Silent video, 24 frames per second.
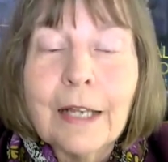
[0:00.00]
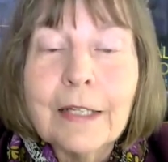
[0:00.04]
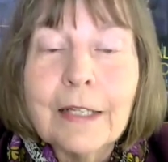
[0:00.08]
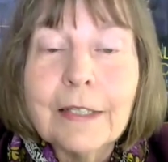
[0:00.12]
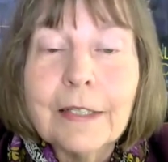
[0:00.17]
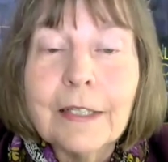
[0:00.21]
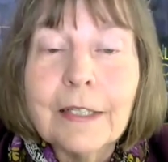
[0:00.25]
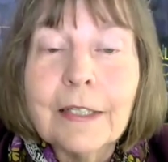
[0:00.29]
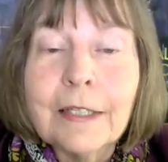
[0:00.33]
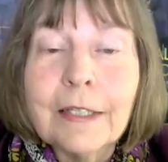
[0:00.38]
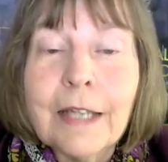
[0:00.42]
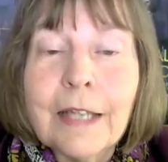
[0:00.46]
then I
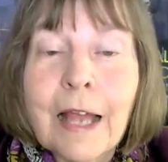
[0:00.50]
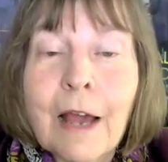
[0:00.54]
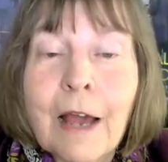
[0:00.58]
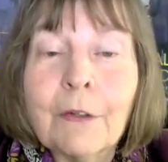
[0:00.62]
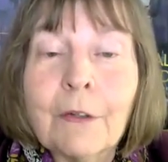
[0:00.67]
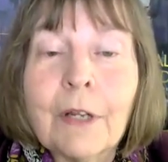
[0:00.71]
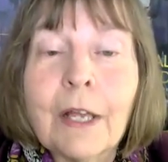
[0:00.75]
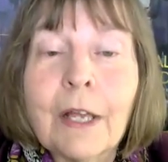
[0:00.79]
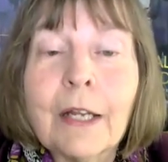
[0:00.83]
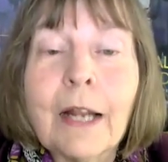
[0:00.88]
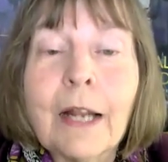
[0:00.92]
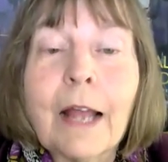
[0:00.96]
sit
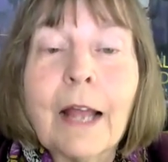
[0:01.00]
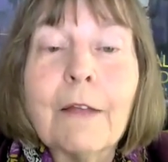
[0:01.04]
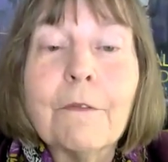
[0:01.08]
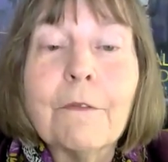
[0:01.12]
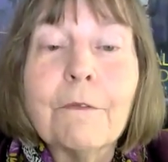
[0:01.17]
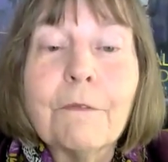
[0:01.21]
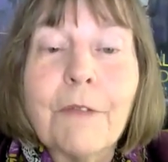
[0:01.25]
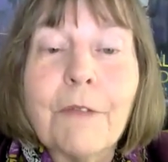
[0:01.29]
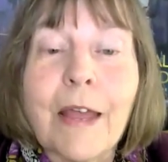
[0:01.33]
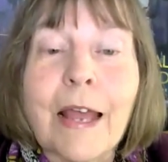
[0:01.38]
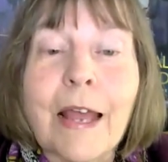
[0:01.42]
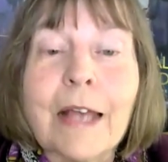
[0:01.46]
down and I
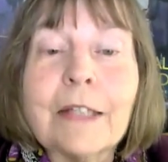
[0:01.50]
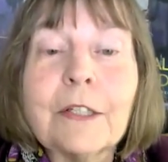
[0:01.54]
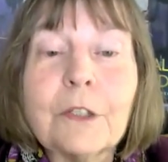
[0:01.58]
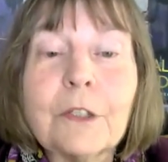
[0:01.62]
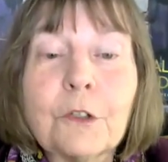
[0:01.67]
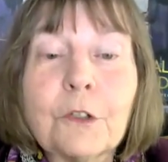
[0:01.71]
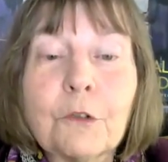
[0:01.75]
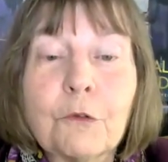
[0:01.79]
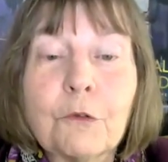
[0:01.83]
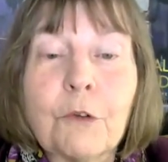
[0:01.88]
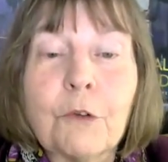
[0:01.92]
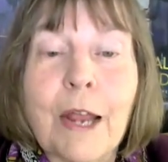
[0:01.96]

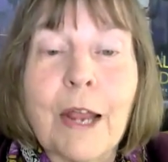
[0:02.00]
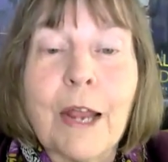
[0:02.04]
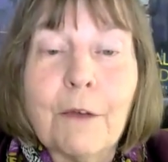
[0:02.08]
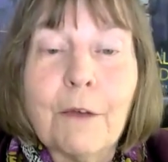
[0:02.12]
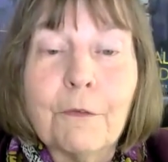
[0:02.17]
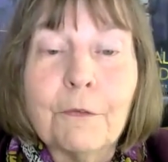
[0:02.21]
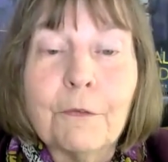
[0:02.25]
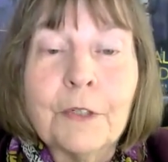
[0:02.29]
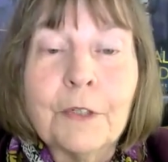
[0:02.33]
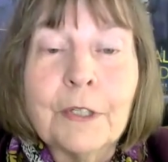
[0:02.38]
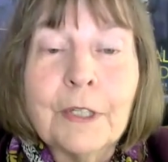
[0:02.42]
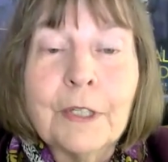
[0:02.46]
fast
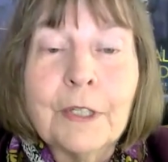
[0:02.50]
draft.